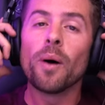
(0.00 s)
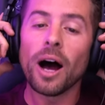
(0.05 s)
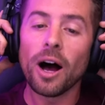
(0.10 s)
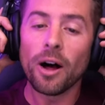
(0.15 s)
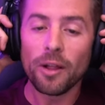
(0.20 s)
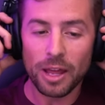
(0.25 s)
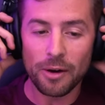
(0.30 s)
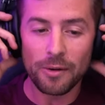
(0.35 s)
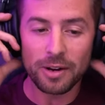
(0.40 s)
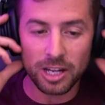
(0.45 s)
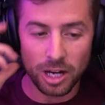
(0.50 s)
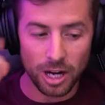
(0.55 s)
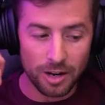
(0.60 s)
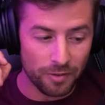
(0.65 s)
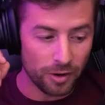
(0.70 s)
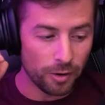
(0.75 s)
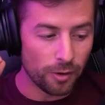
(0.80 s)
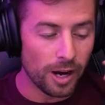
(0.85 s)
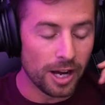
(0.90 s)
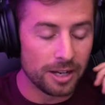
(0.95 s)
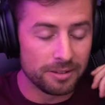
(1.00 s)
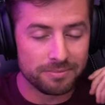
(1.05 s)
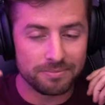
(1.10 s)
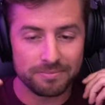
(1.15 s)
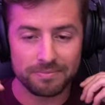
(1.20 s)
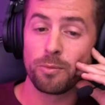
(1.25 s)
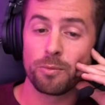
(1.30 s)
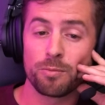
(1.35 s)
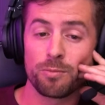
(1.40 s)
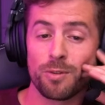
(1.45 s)
Well, there we go, everyone.
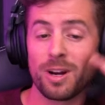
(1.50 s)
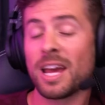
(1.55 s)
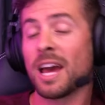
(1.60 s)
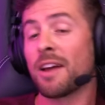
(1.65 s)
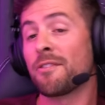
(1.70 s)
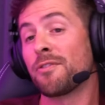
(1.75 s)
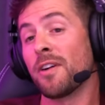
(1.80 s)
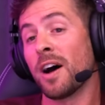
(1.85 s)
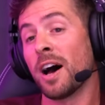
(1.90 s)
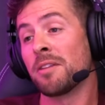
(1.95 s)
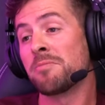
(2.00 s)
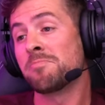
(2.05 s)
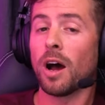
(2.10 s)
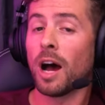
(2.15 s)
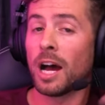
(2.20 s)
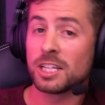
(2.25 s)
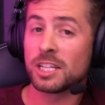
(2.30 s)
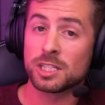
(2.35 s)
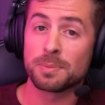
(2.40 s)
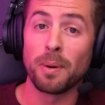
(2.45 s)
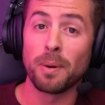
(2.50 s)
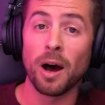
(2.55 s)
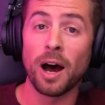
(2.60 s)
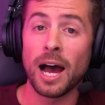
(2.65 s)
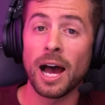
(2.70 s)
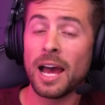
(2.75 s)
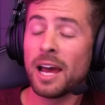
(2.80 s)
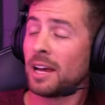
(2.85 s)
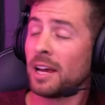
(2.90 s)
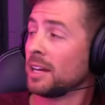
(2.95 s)
We had fun. I
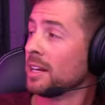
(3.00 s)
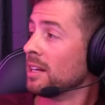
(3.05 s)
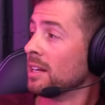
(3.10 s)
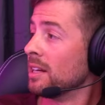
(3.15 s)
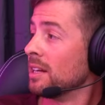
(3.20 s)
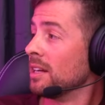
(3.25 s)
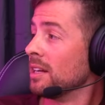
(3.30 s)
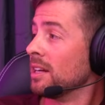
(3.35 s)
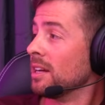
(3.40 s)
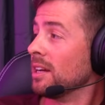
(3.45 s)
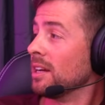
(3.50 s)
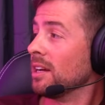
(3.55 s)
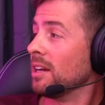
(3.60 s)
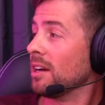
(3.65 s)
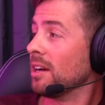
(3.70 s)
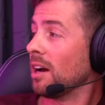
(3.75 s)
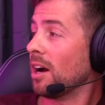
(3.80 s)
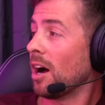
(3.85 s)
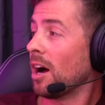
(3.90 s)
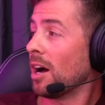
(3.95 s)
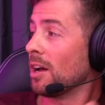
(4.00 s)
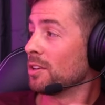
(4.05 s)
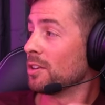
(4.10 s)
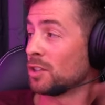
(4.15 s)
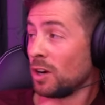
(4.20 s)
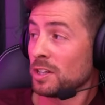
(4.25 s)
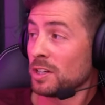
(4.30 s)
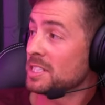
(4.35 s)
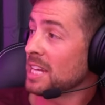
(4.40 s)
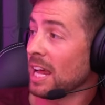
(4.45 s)
spy.
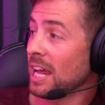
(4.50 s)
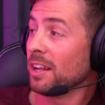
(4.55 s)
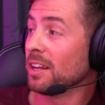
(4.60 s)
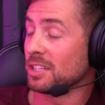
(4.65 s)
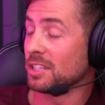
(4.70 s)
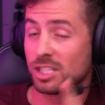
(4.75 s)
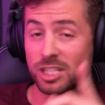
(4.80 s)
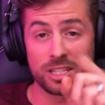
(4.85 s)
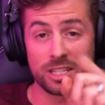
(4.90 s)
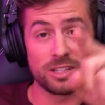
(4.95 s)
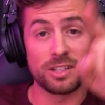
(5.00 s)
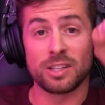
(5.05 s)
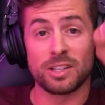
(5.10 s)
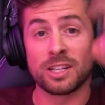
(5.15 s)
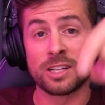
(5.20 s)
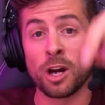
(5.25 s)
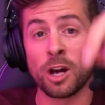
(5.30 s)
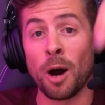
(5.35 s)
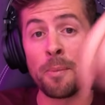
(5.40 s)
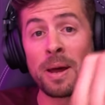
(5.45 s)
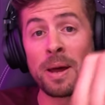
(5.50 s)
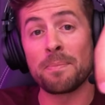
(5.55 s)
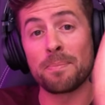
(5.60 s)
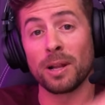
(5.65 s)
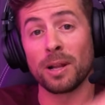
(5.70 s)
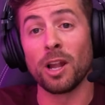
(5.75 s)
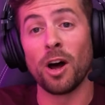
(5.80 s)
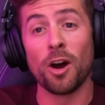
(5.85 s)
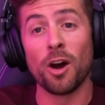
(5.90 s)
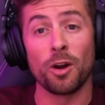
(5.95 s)
Don't tell us. Comment
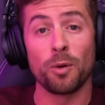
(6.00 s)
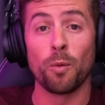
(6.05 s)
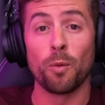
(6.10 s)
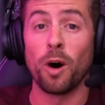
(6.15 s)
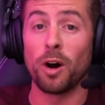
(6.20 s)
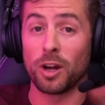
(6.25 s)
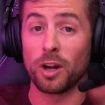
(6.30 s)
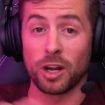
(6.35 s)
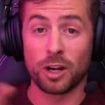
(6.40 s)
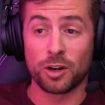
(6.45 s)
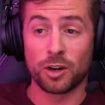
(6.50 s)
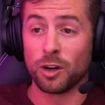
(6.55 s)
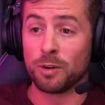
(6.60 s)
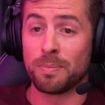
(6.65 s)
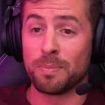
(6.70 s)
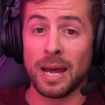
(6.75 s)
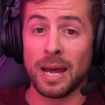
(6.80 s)
below what, it could